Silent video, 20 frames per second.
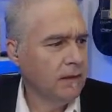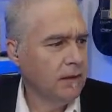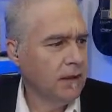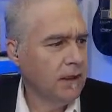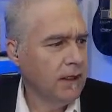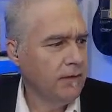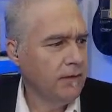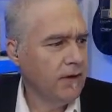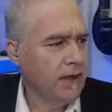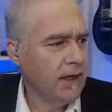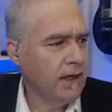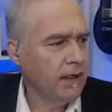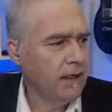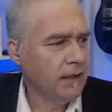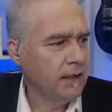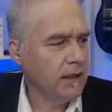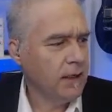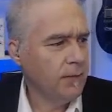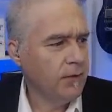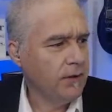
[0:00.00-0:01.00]
I've had a
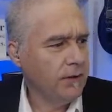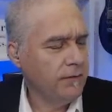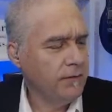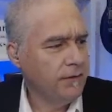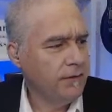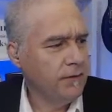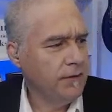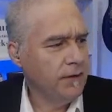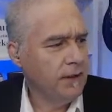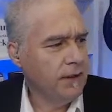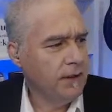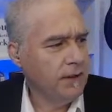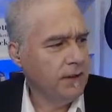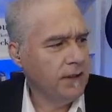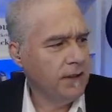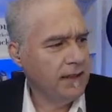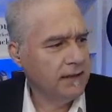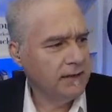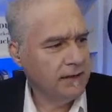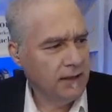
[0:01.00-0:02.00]
couple of the
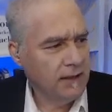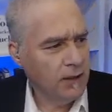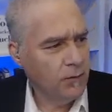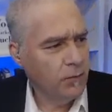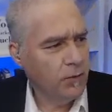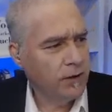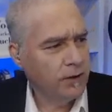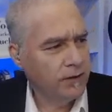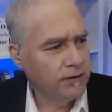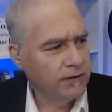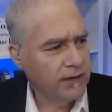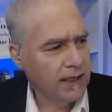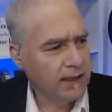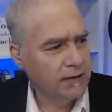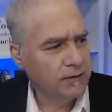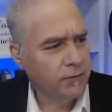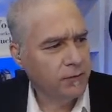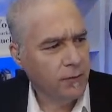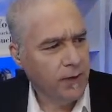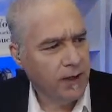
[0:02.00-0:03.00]
nasty networkers
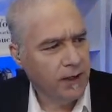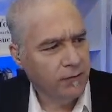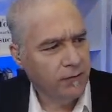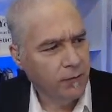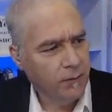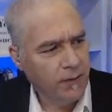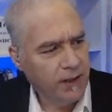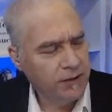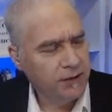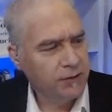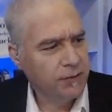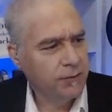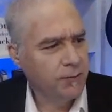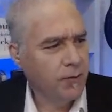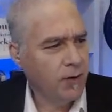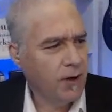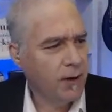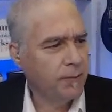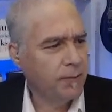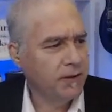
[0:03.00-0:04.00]
ask for my information,
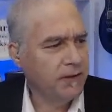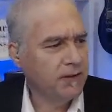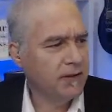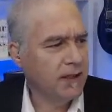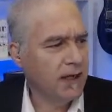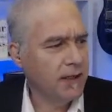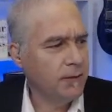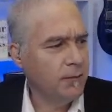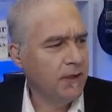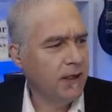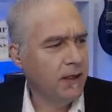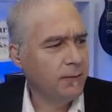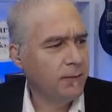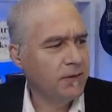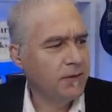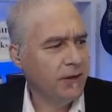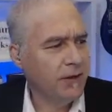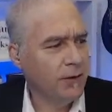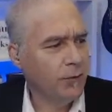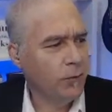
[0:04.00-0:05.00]
promptly sign me up
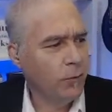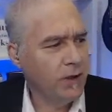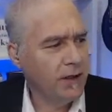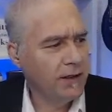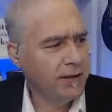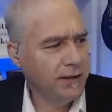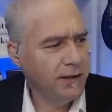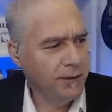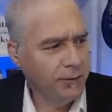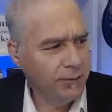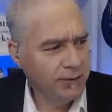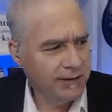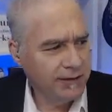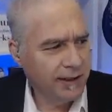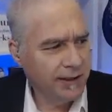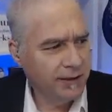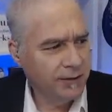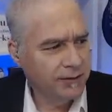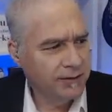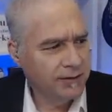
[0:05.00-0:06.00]
to their weekly
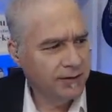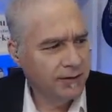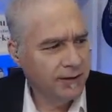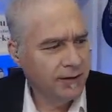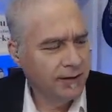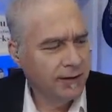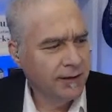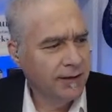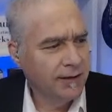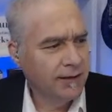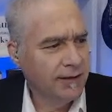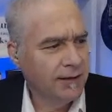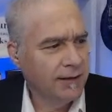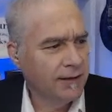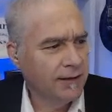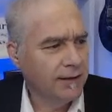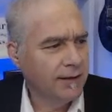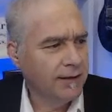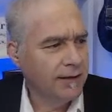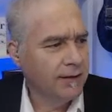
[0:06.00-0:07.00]
newsletters
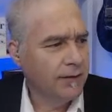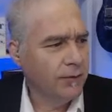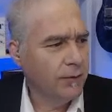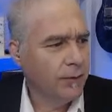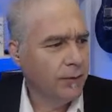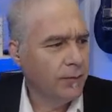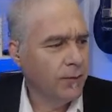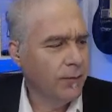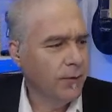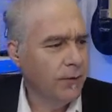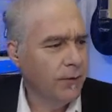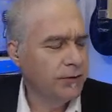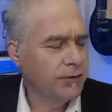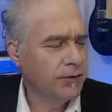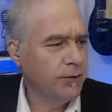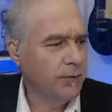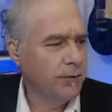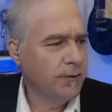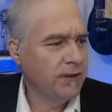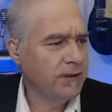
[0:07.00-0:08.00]
or
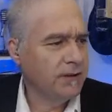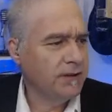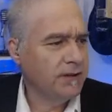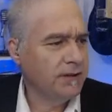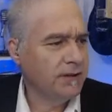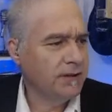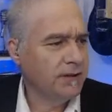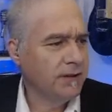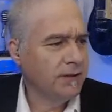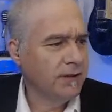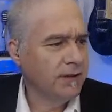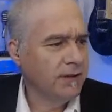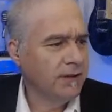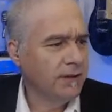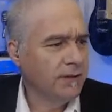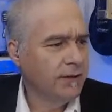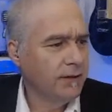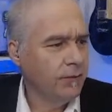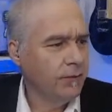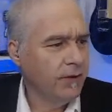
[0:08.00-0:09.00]
promotional pieces
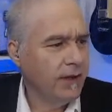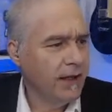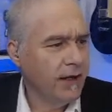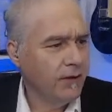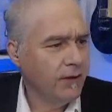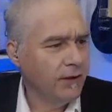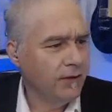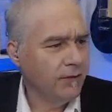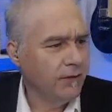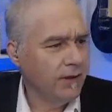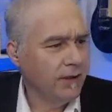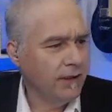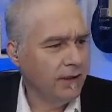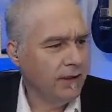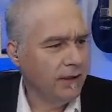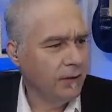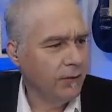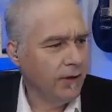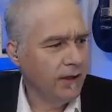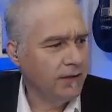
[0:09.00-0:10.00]
without even
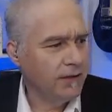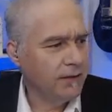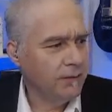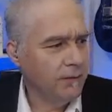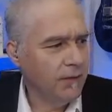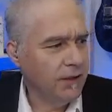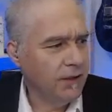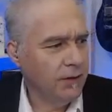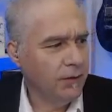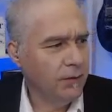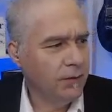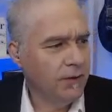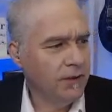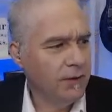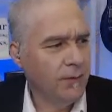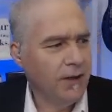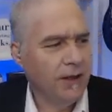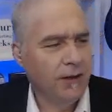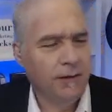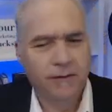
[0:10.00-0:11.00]
the great to meet you
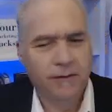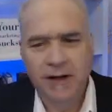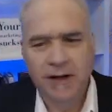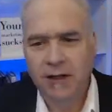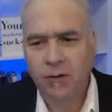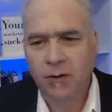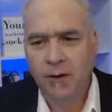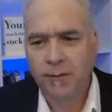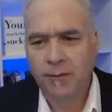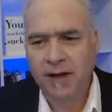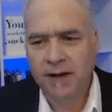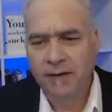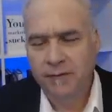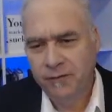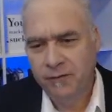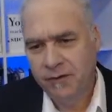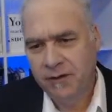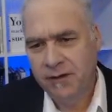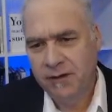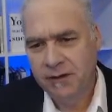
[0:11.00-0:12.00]
email follow-up
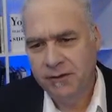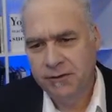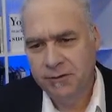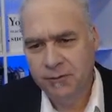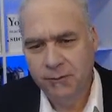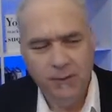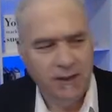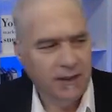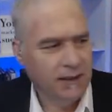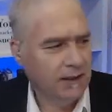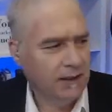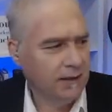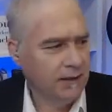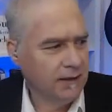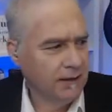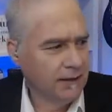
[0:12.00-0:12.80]
after the initial meeting.